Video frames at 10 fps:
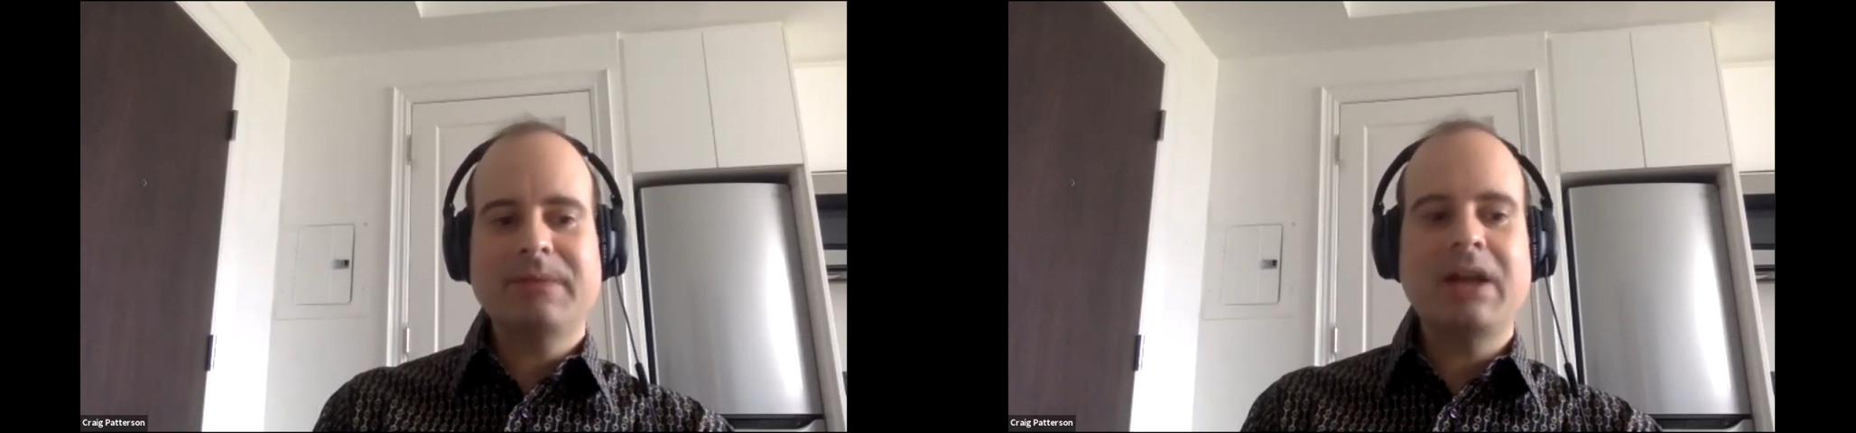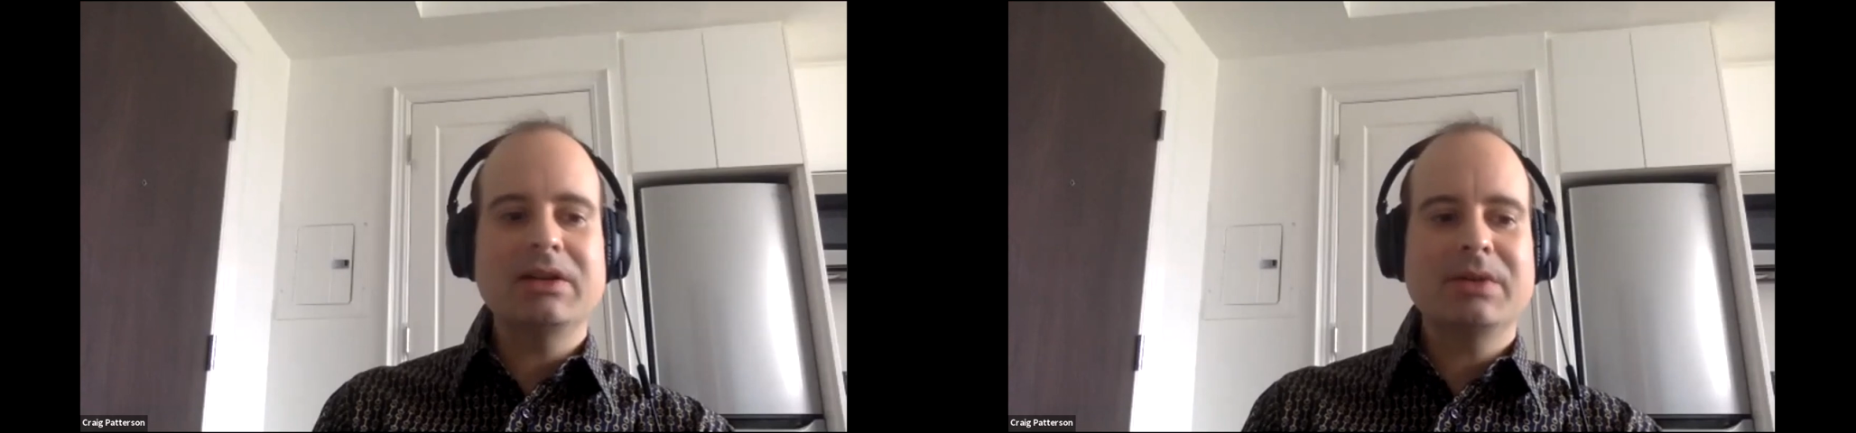
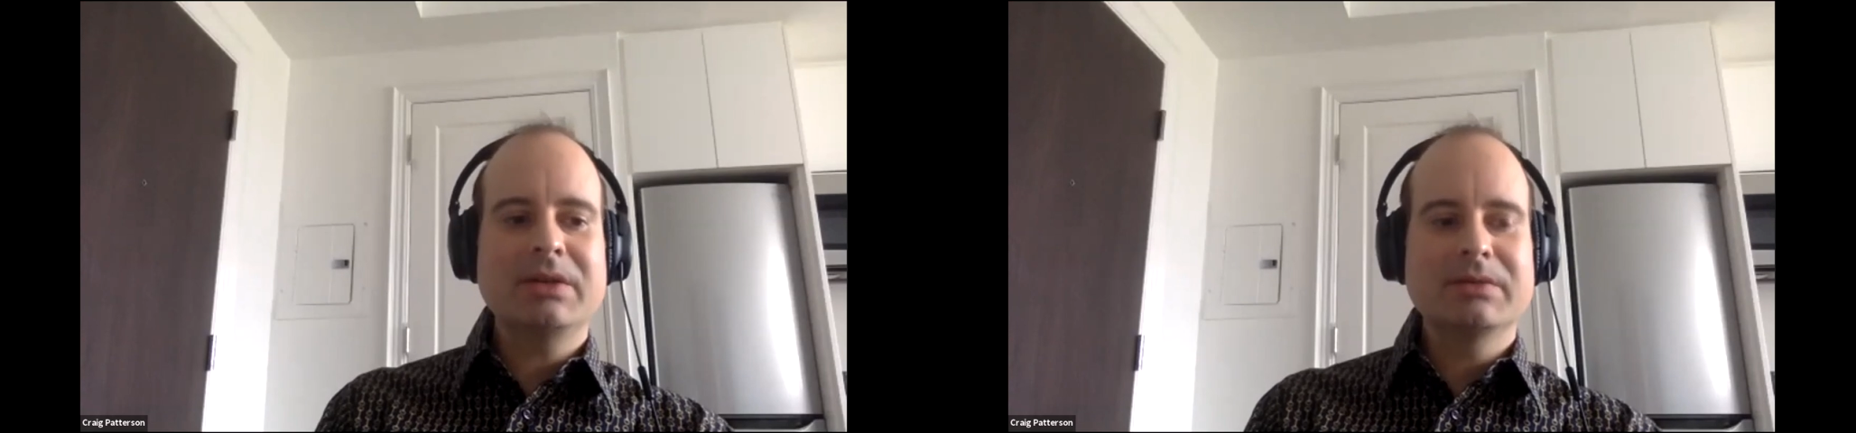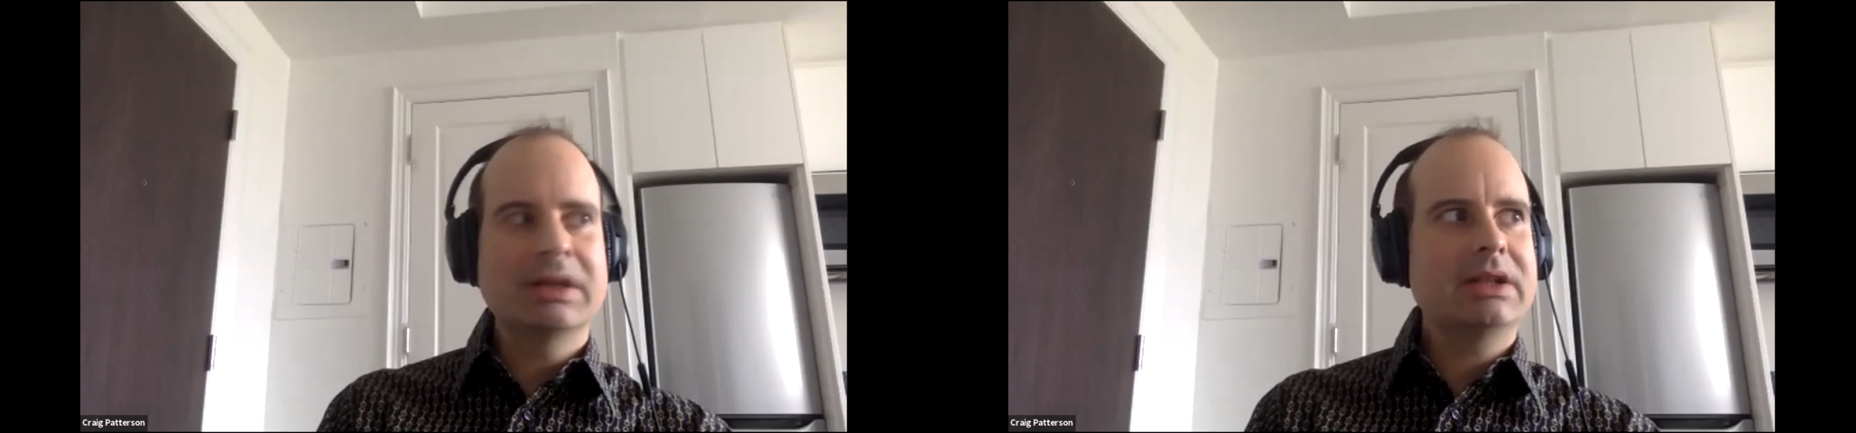
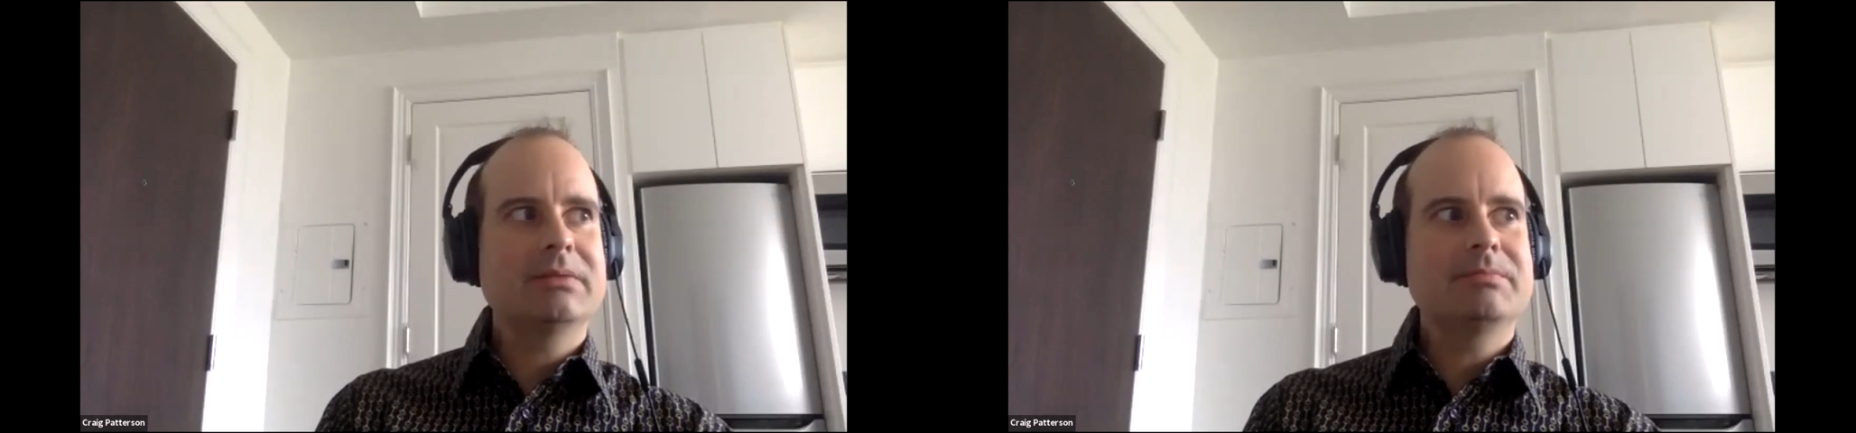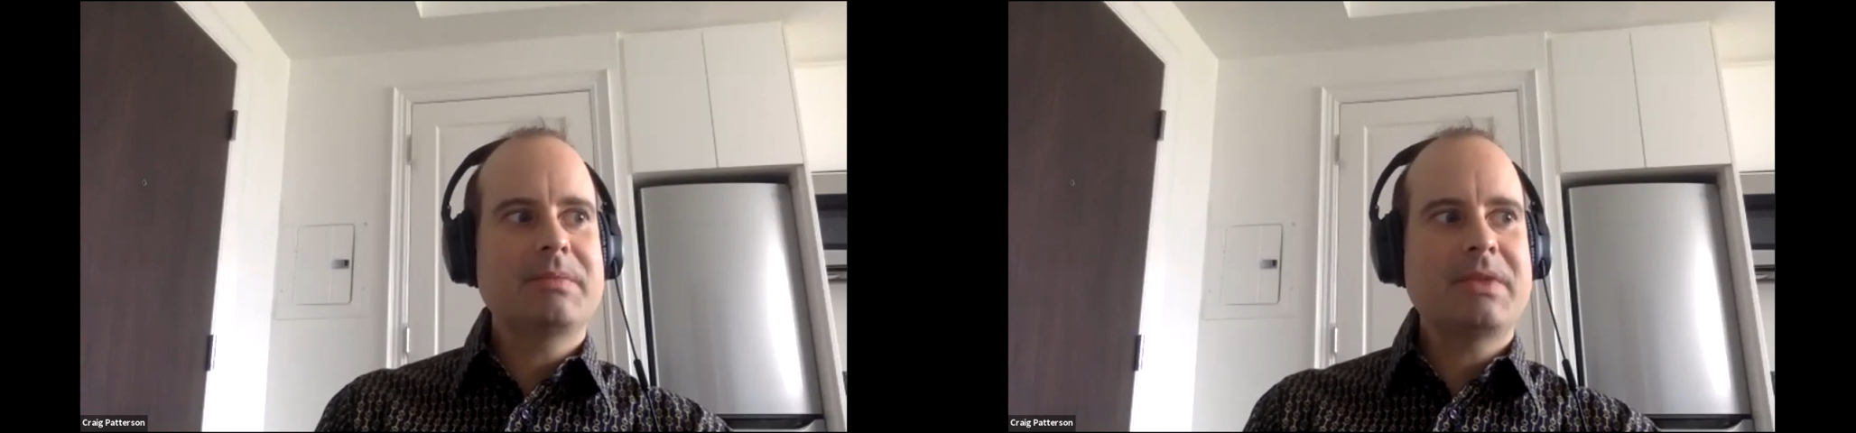Halloween
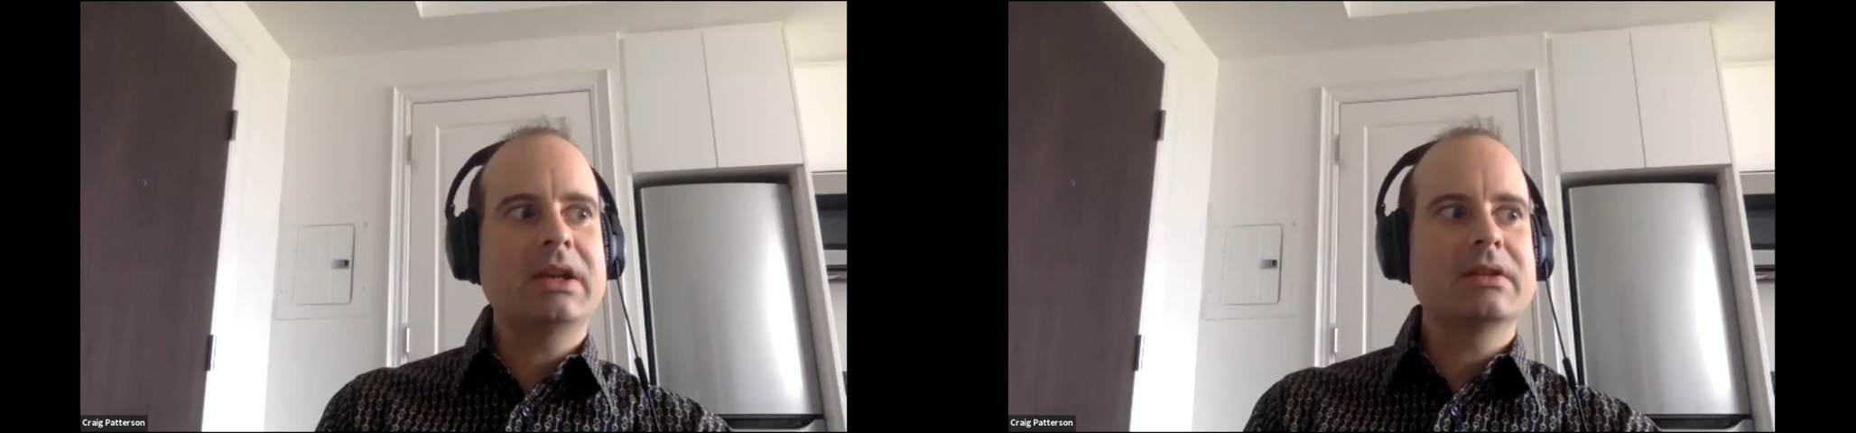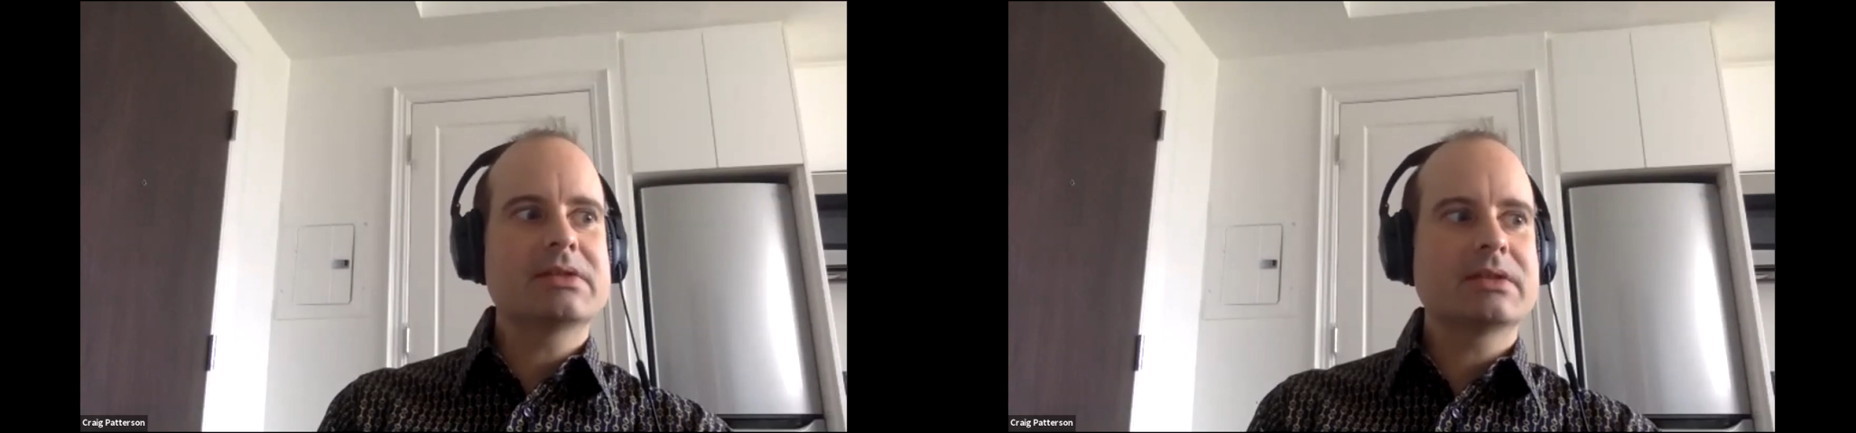related
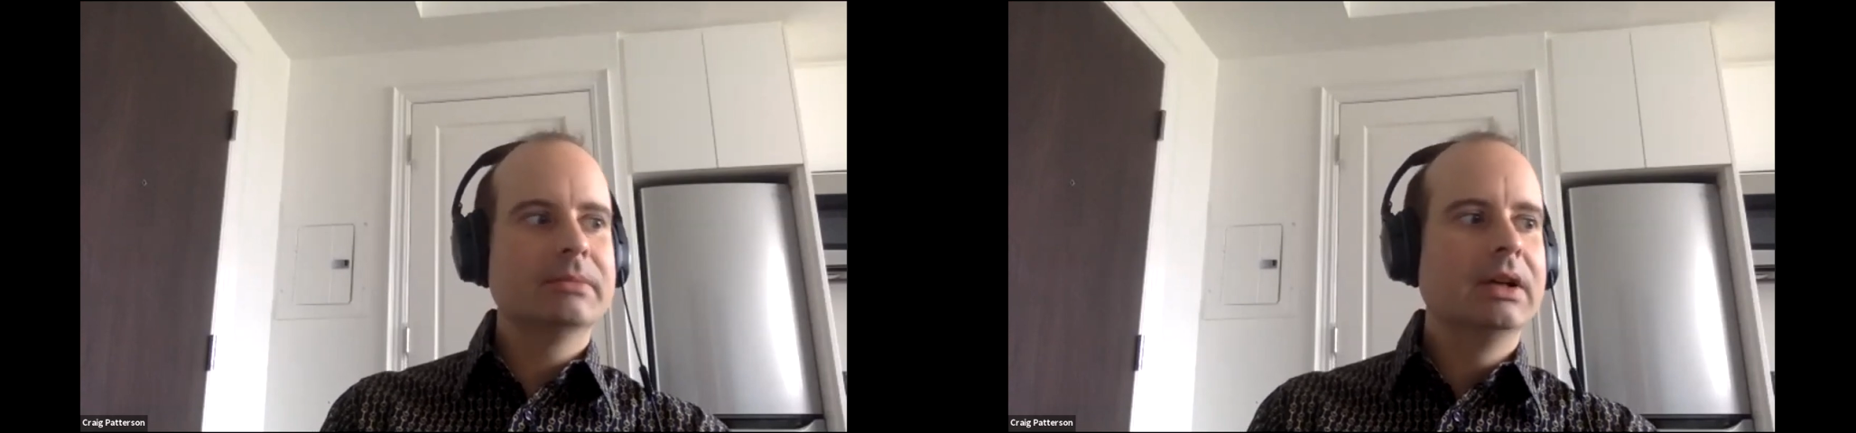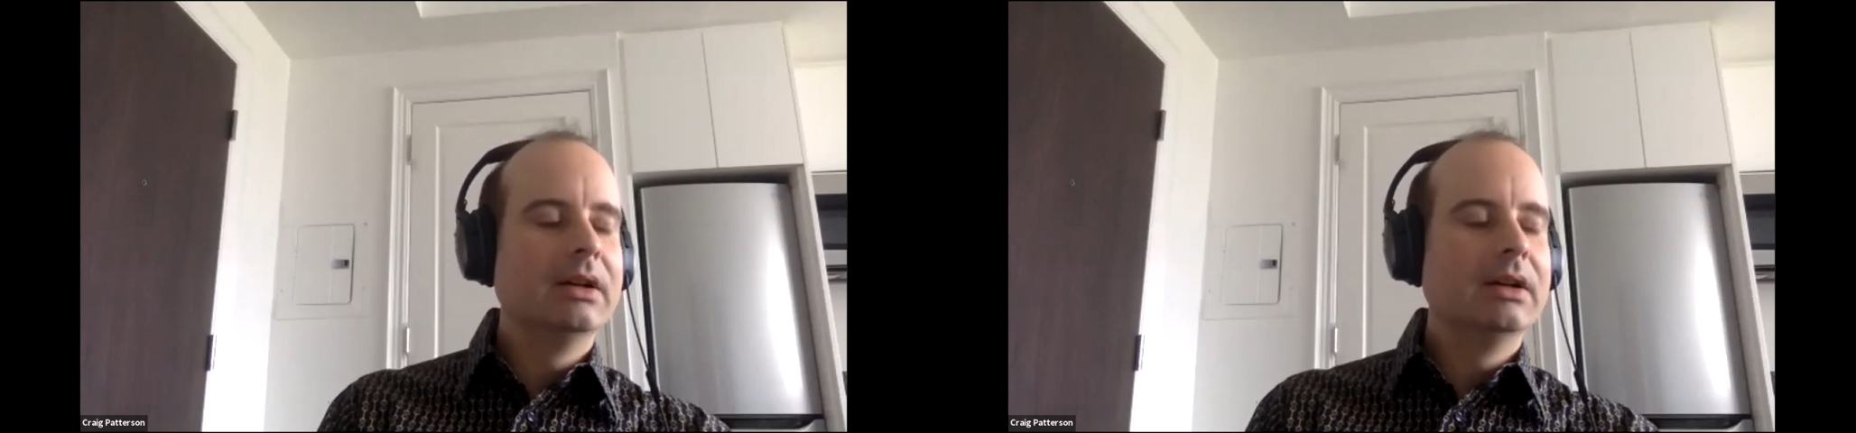things